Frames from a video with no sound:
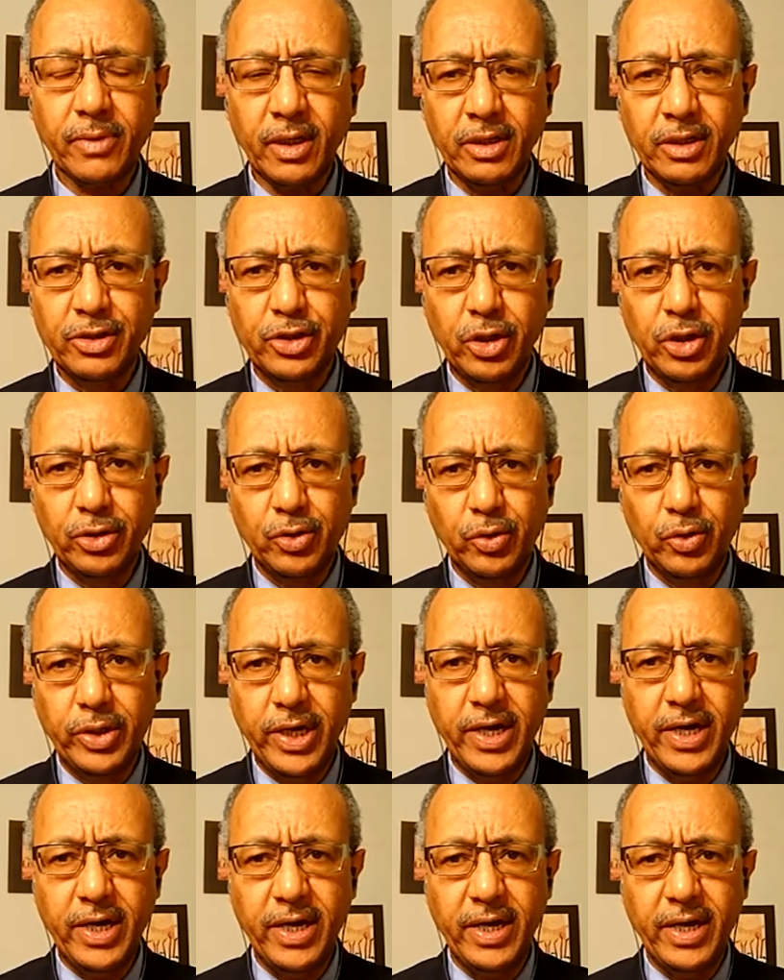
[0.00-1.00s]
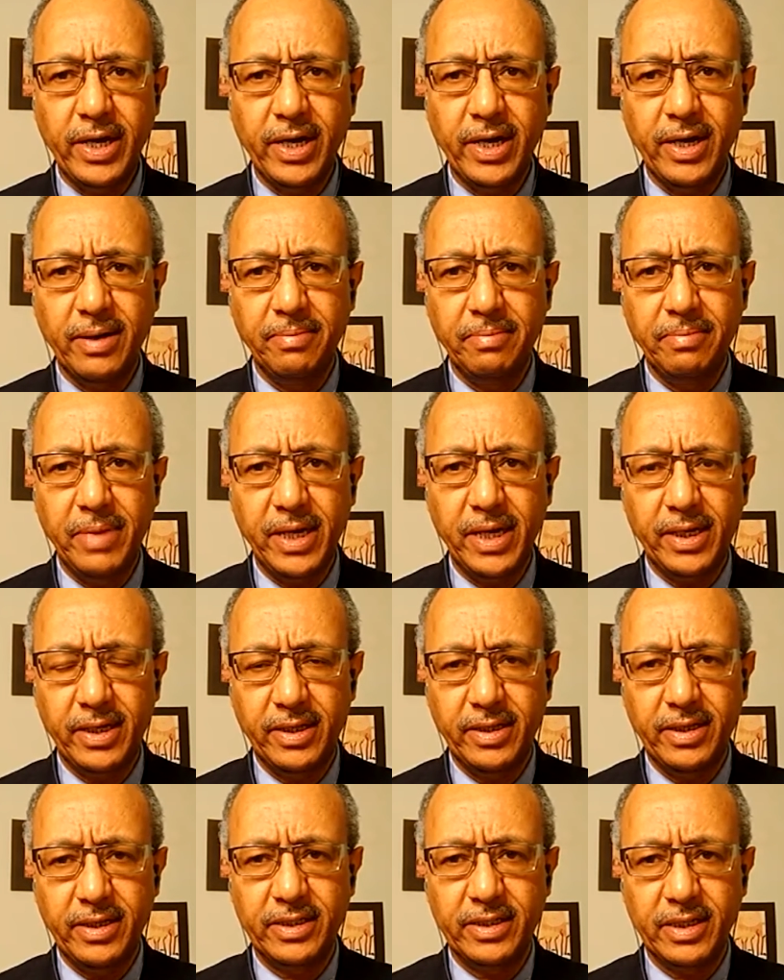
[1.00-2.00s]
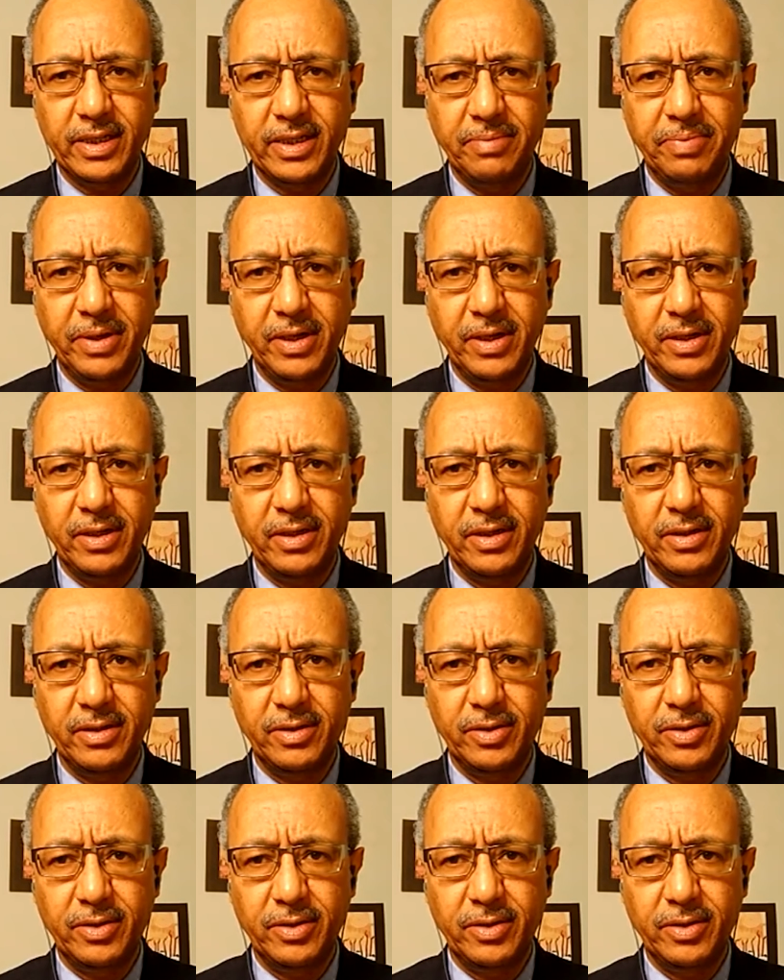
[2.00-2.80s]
So today, I'm making this appeal